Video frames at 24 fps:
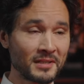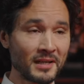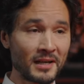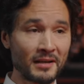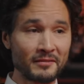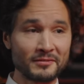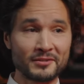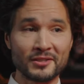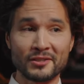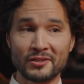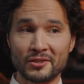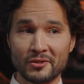
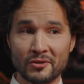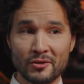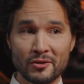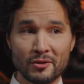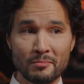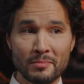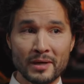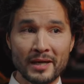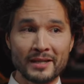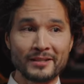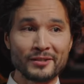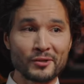After all,
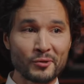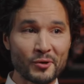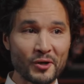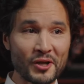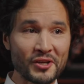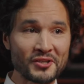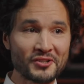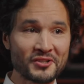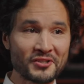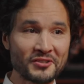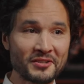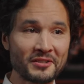by
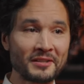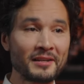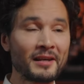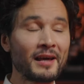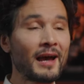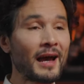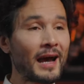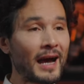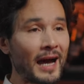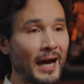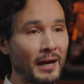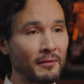education,
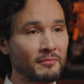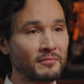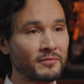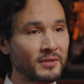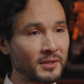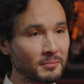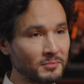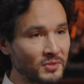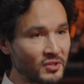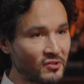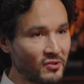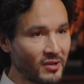I am
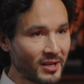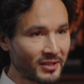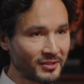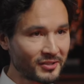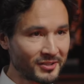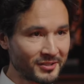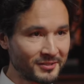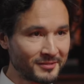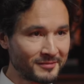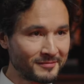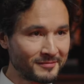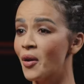film
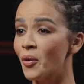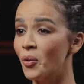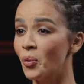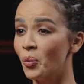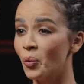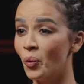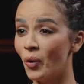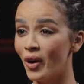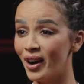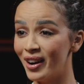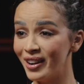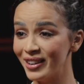director.
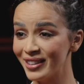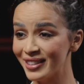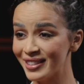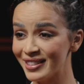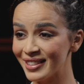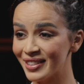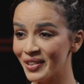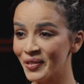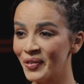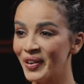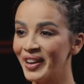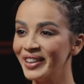What?
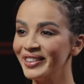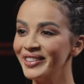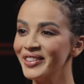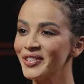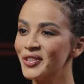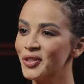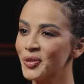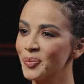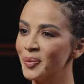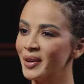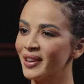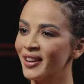When did
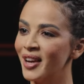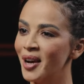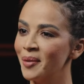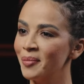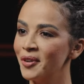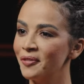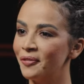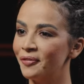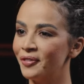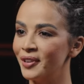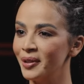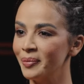you become
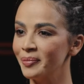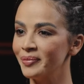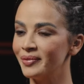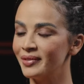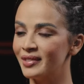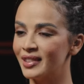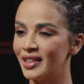a film